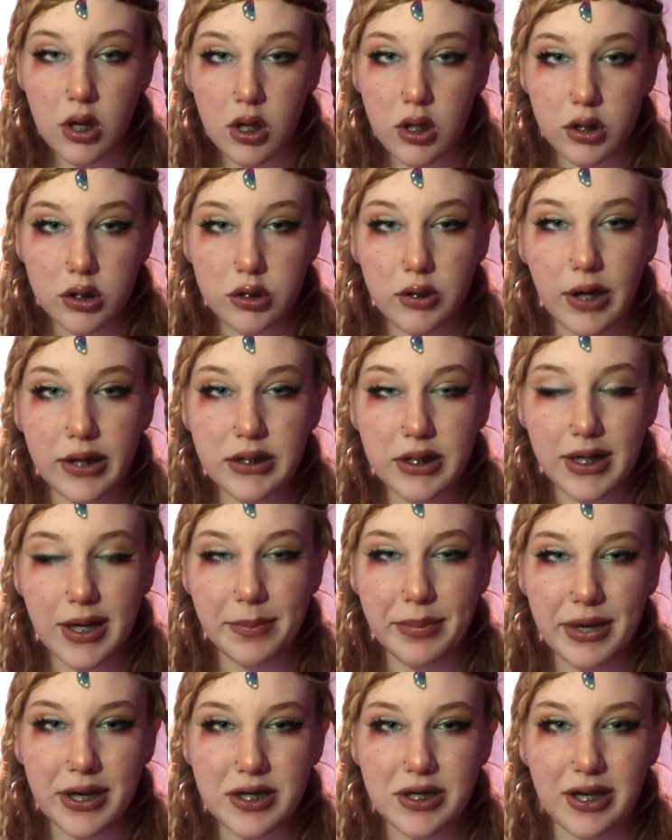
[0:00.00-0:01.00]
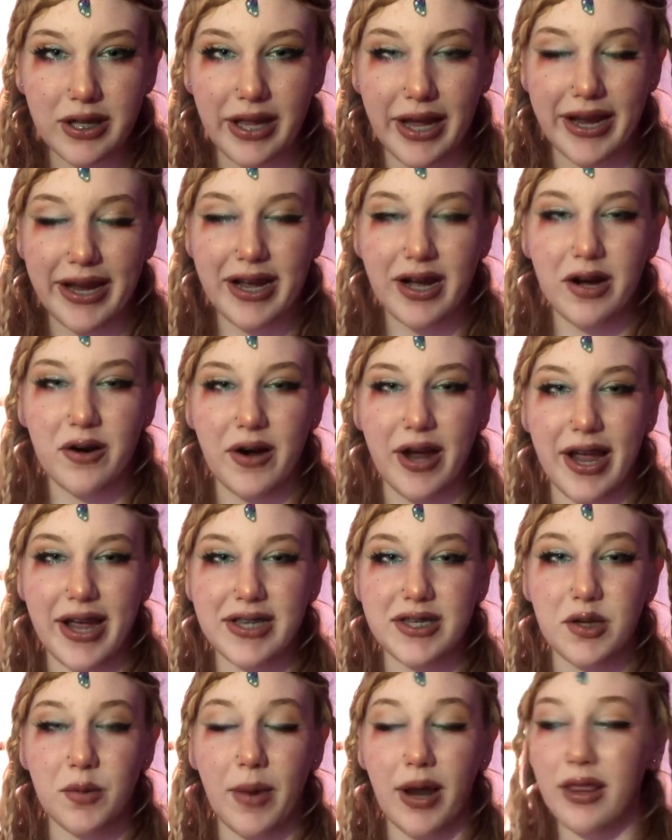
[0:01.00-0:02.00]
So I took a picture like, okay,
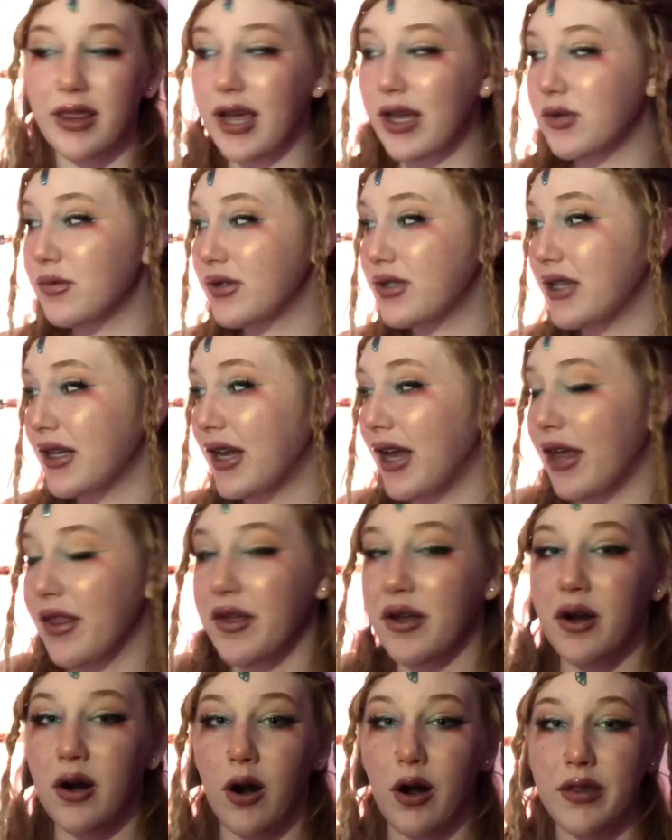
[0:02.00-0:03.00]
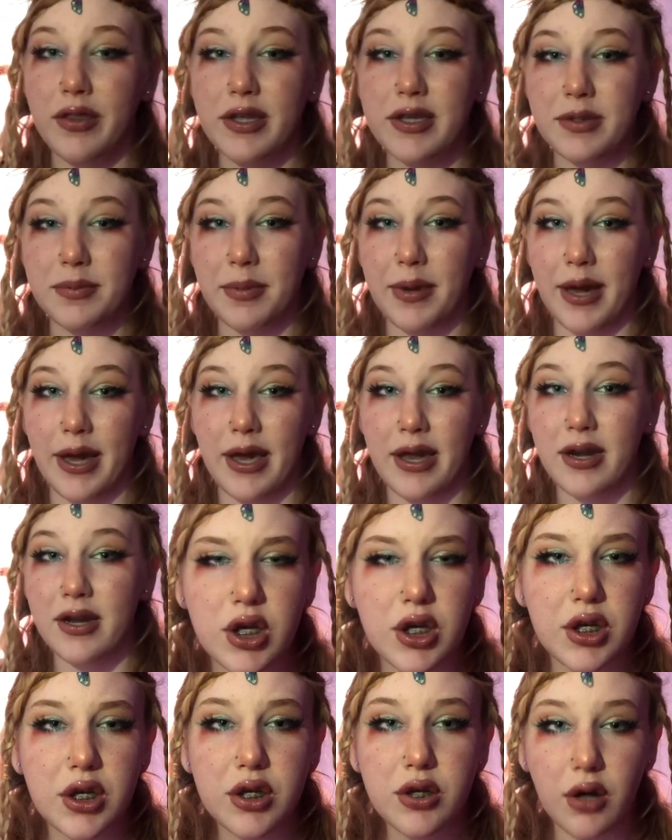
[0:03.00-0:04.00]
so my legs was together on this bed.
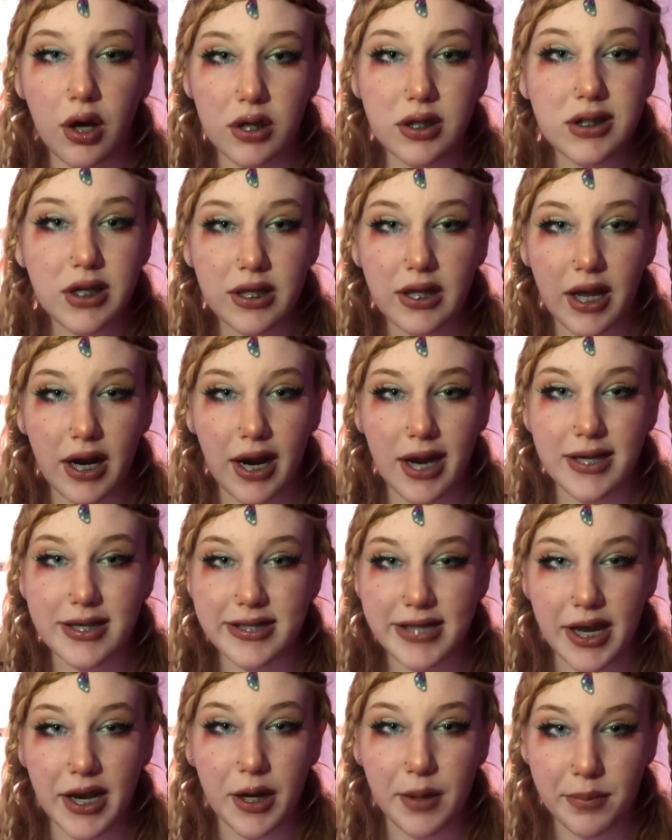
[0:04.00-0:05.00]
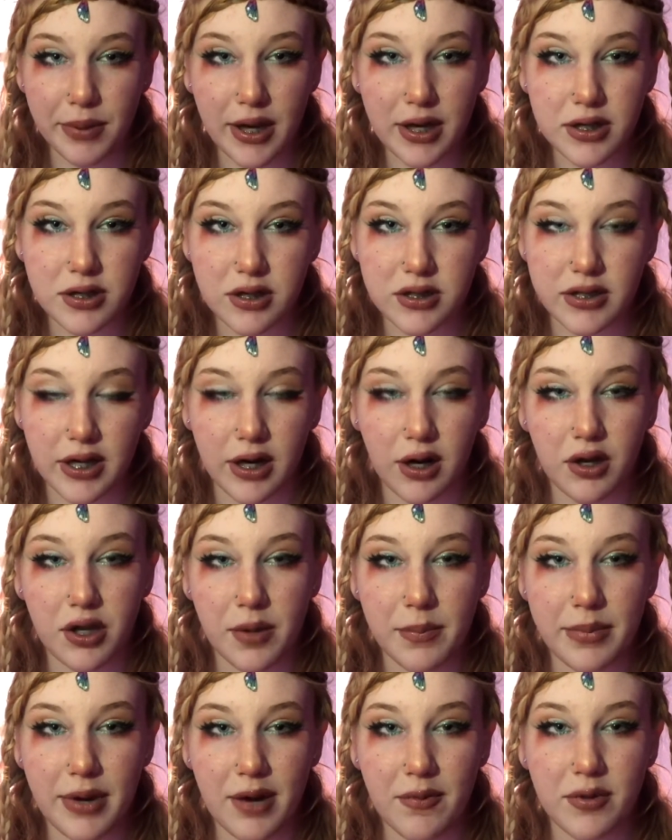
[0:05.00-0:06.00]
Y'all seen like aesthetic pictures like on the
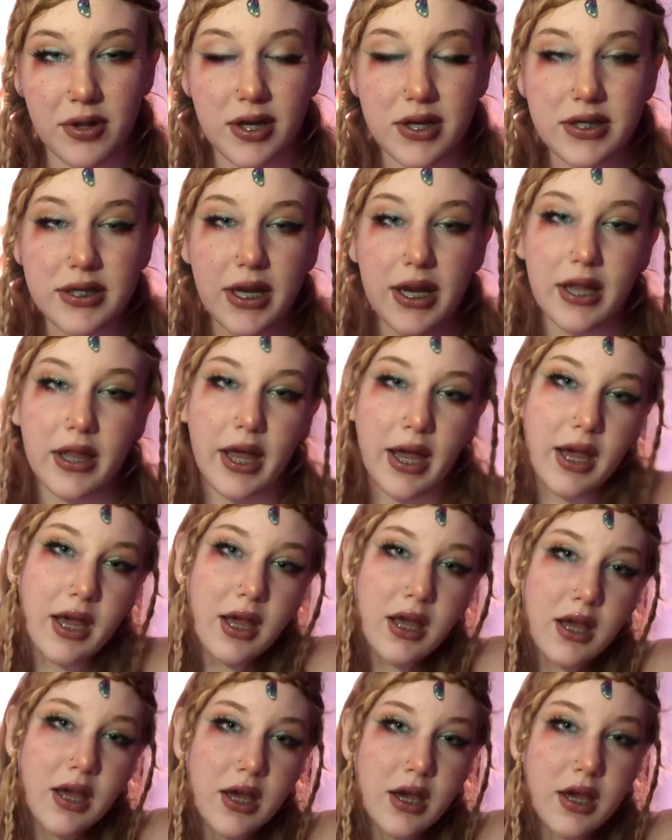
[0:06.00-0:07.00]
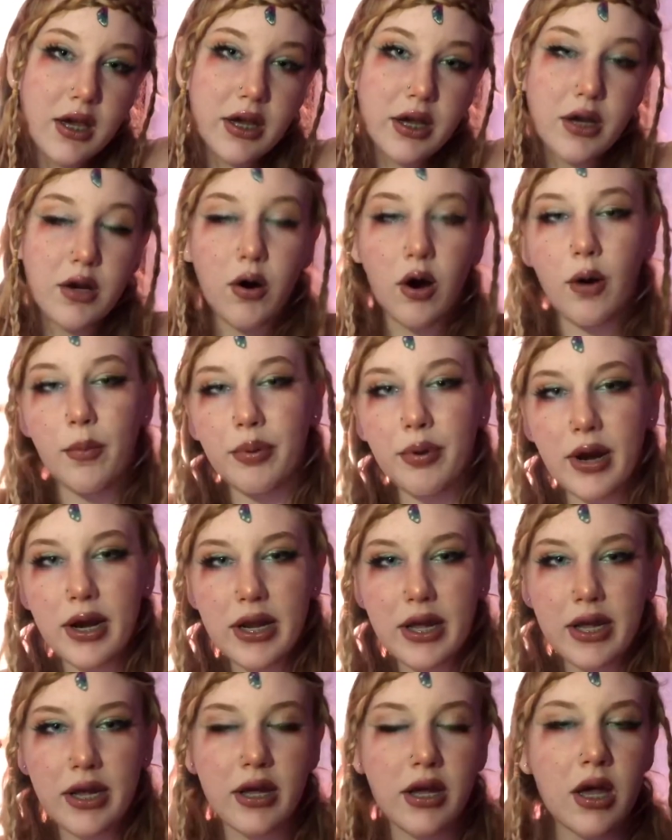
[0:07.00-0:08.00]
bed where they're sitting like, you know, all
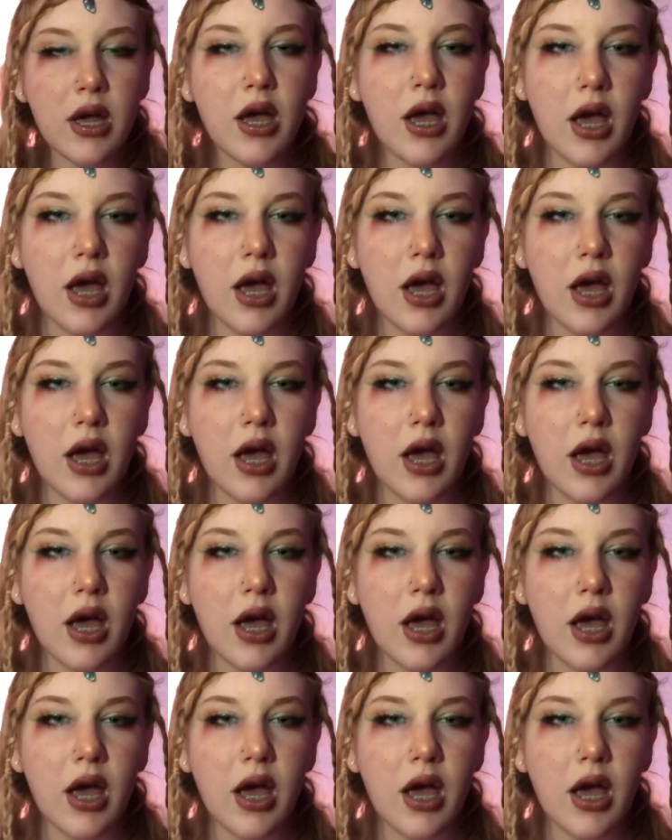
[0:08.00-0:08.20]
pretty.